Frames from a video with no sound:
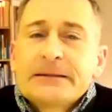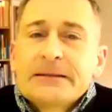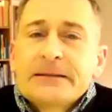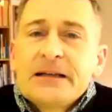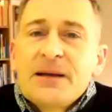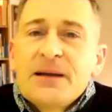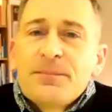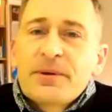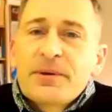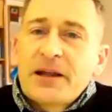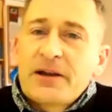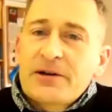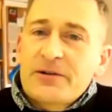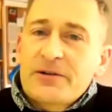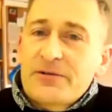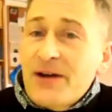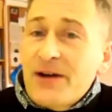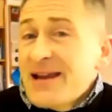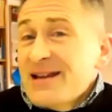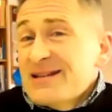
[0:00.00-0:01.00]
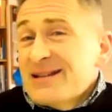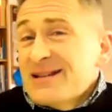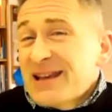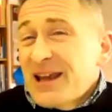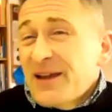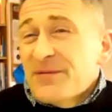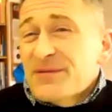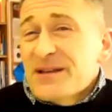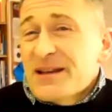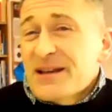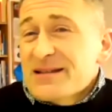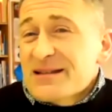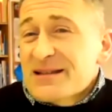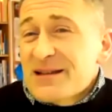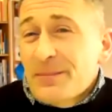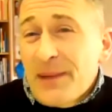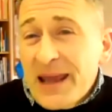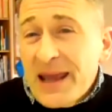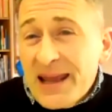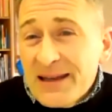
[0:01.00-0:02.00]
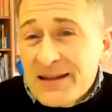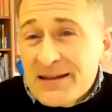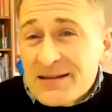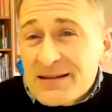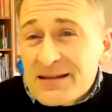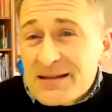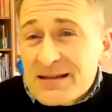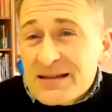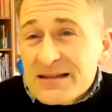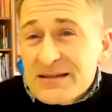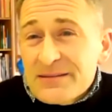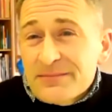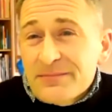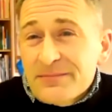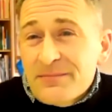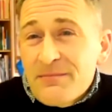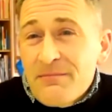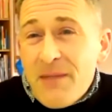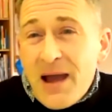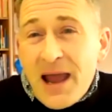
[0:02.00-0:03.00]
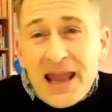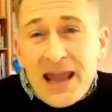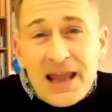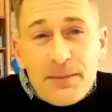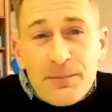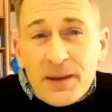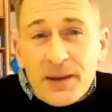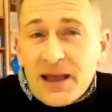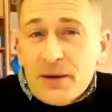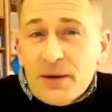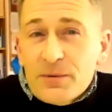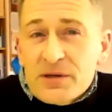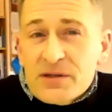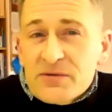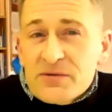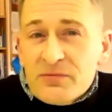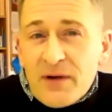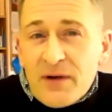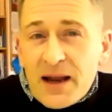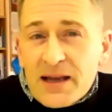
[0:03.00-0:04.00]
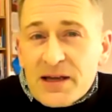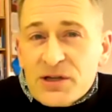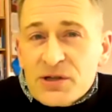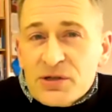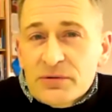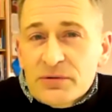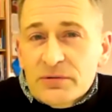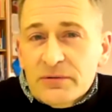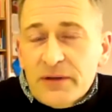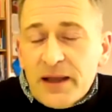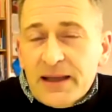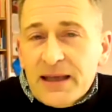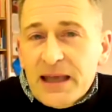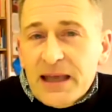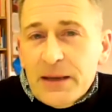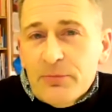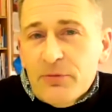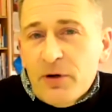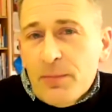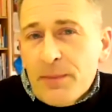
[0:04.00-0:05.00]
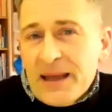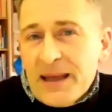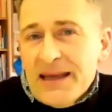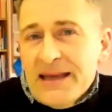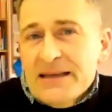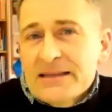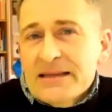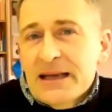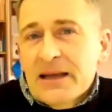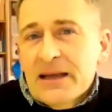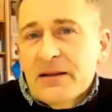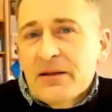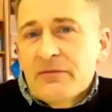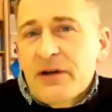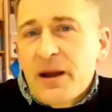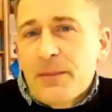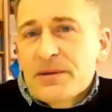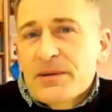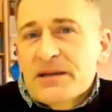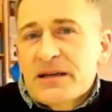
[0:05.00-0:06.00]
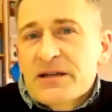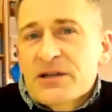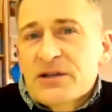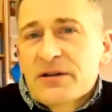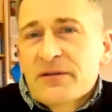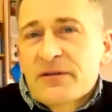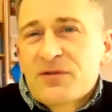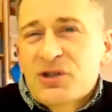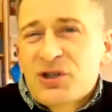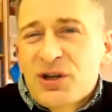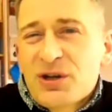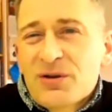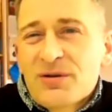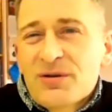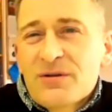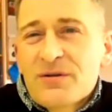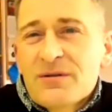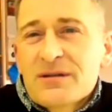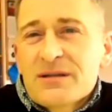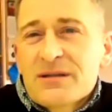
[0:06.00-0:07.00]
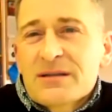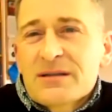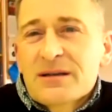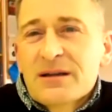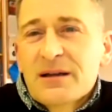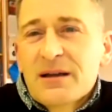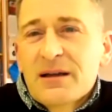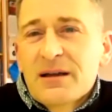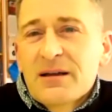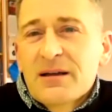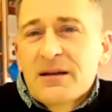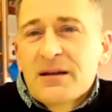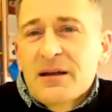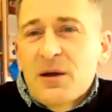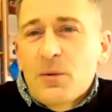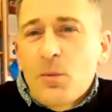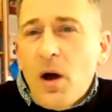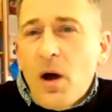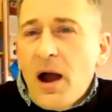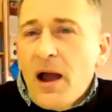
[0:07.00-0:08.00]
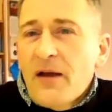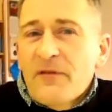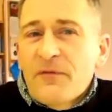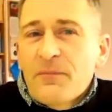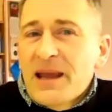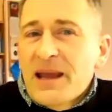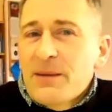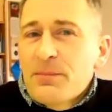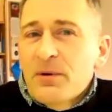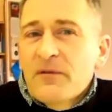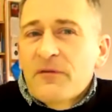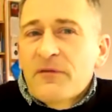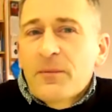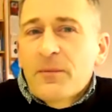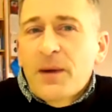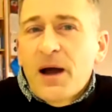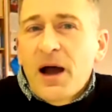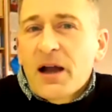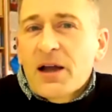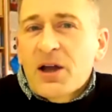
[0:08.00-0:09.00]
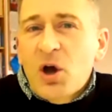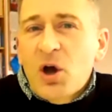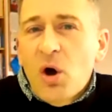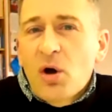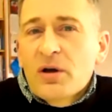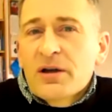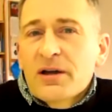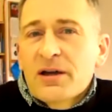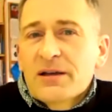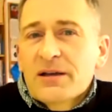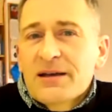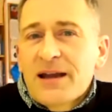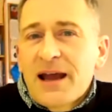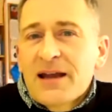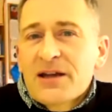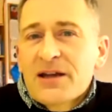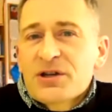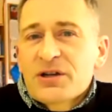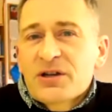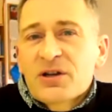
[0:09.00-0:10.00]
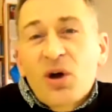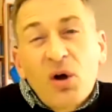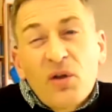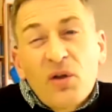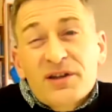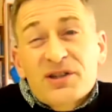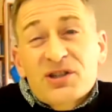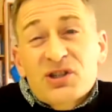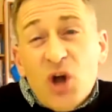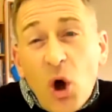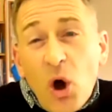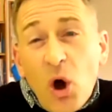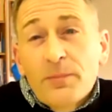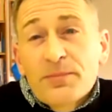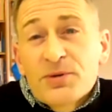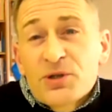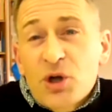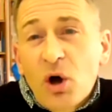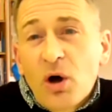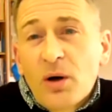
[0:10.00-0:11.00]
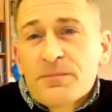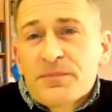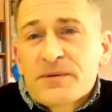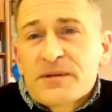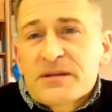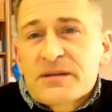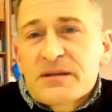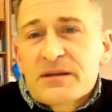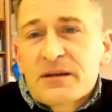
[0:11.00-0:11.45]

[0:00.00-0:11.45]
but the narrator gives us some hints. Maybe it was racial. They keep repeating the repetition of Jews. Why have people from a conquered nation got the top jobs